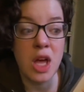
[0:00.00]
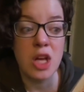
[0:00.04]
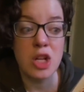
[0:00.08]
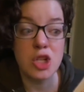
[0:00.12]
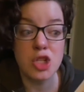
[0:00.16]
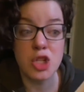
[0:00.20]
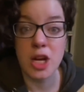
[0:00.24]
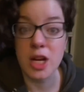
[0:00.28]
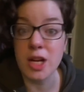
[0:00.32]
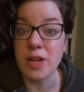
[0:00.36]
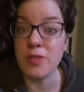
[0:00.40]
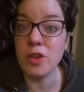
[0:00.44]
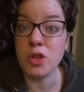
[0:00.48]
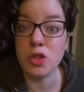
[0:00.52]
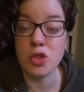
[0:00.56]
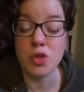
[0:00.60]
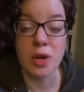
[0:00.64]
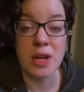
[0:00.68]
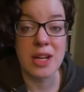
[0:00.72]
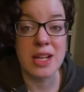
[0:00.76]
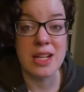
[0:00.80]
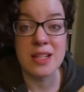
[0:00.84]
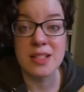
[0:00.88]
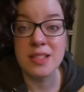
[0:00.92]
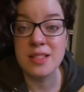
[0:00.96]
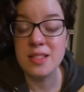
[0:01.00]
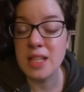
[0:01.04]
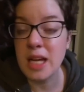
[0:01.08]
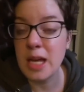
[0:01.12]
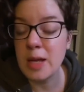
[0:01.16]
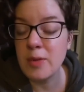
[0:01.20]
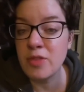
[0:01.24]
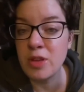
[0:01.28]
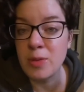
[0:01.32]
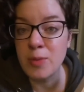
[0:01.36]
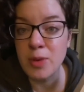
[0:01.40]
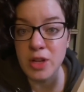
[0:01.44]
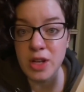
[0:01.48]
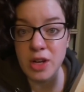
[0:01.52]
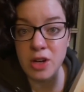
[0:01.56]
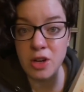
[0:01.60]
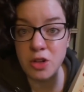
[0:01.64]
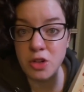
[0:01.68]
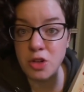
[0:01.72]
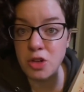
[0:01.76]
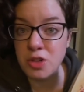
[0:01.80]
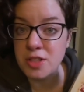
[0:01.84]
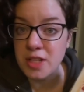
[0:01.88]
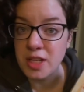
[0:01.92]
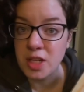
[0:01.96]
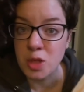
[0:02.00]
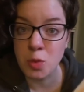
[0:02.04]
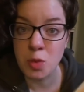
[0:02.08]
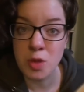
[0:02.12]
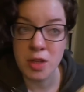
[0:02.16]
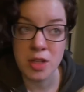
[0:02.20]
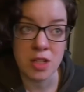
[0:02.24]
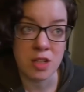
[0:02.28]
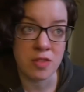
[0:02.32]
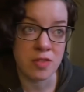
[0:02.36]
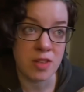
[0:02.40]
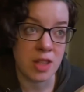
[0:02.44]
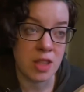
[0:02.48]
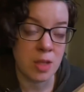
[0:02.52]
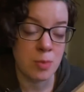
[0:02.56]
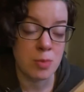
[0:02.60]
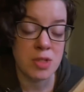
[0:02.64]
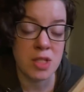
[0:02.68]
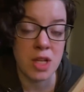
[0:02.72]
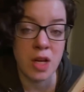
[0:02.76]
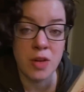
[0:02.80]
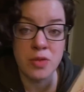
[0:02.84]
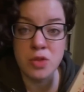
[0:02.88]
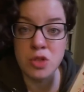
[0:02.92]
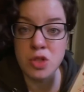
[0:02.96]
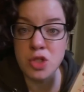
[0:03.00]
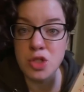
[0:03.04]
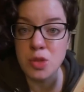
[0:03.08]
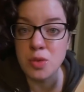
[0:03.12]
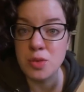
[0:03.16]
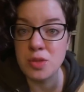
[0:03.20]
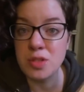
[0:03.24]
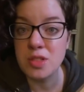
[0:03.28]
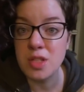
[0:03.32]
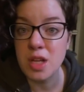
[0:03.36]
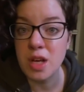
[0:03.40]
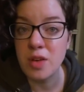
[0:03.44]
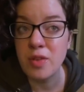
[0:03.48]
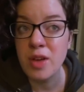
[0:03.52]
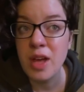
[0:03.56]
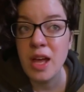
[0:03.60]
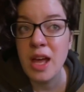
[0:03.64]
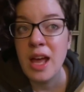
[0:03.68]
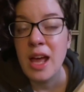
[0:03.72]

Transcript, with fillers: jack of all trades type female characters that can really defend themselves and shoot and stuff.